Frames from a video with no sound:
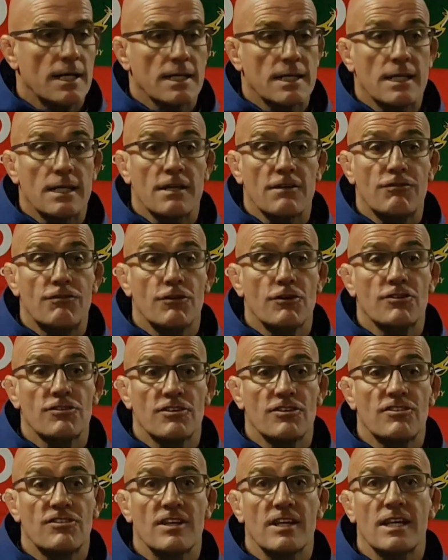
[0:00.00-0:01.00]
getting first
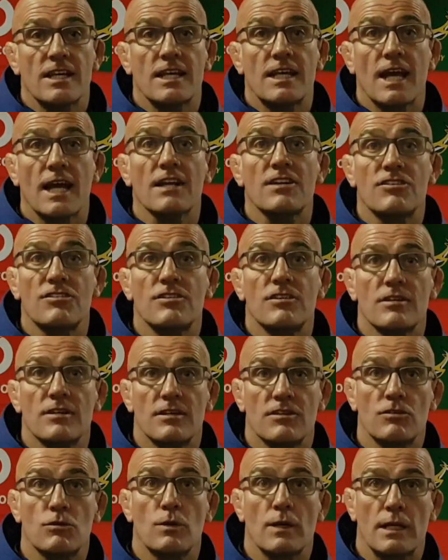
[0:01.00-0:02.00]
and second catch
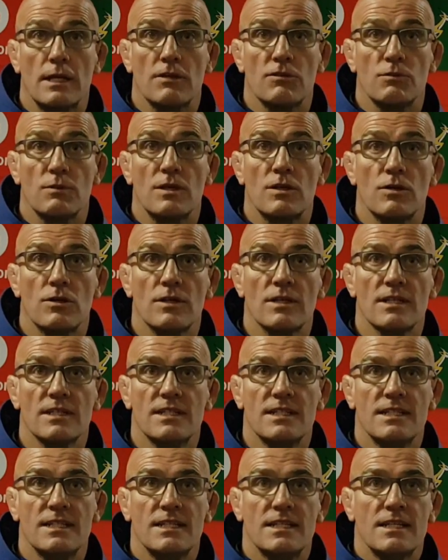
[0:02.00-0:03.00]
as quickly as we could.
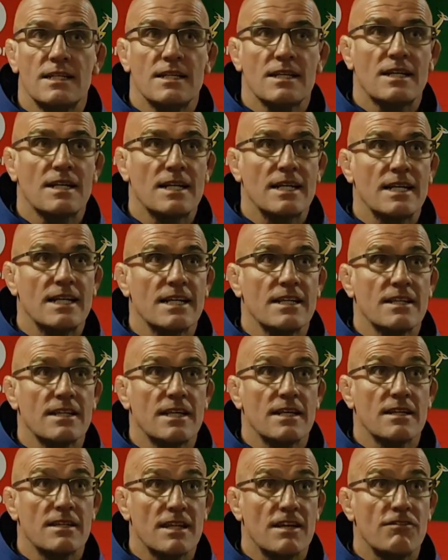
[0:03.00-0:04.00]
Clearly, in
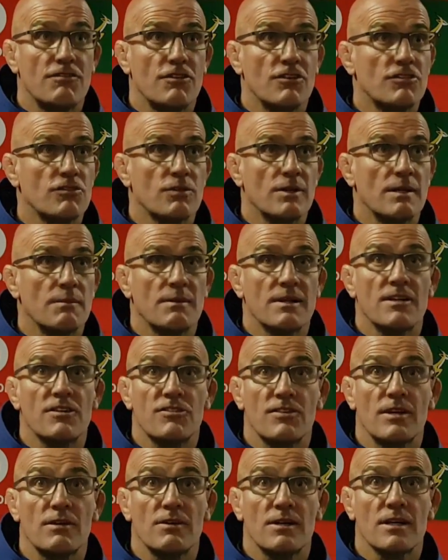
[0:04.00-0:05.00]
that first 20
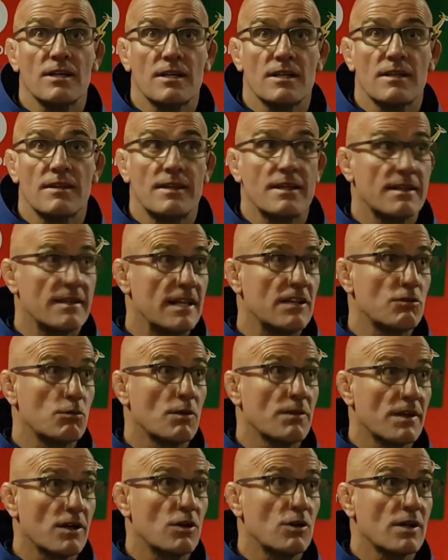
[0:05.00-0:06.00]
minutes, that's
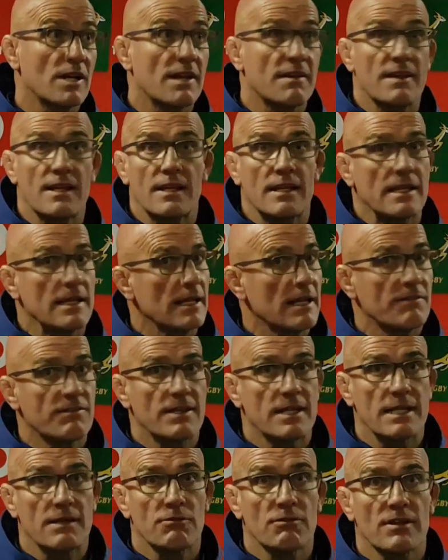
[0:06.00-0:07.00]
what they're good at. They love
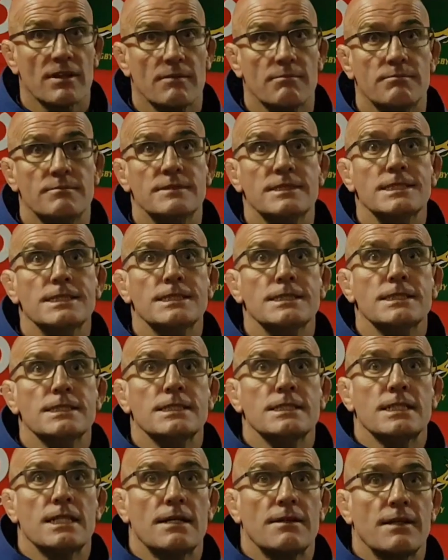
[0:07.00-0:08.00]
getting rhythm,
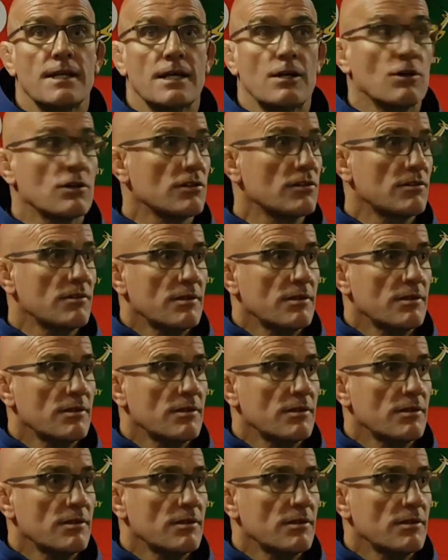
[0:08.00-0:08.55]
and they got